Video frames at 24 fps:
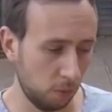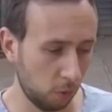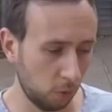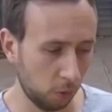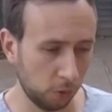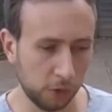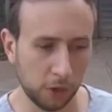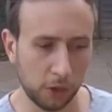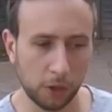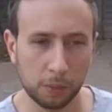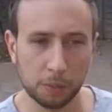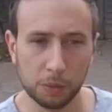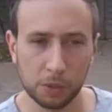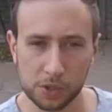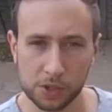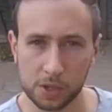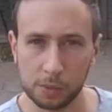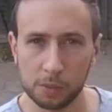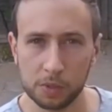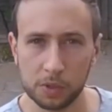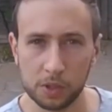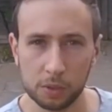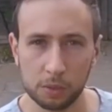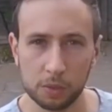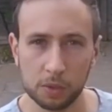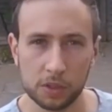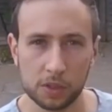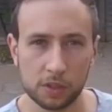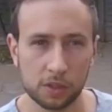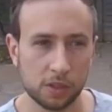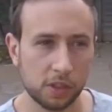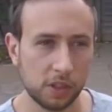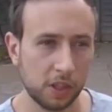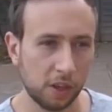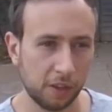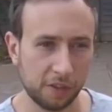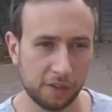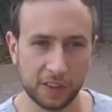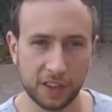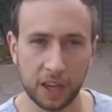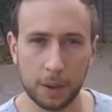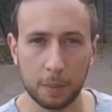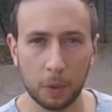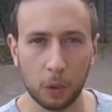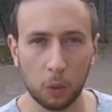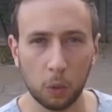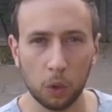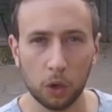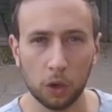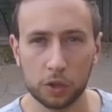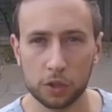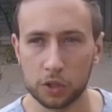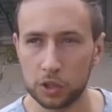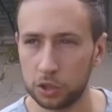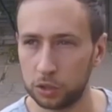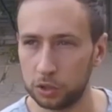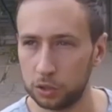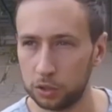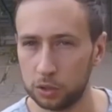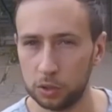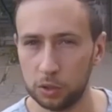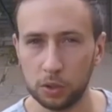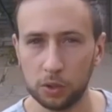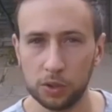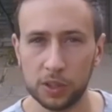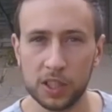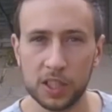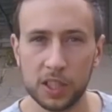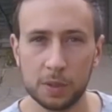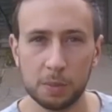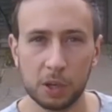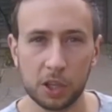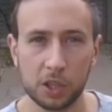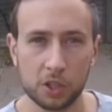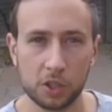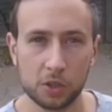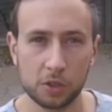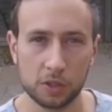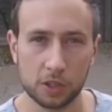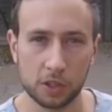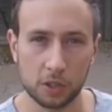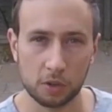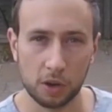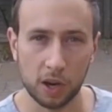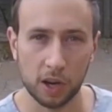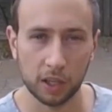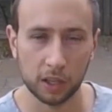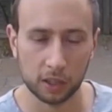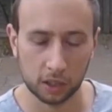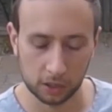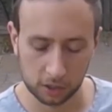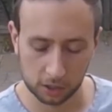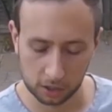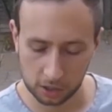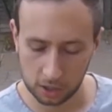Although I'm not someone that would, you know, forget my watch or need my shoes to track,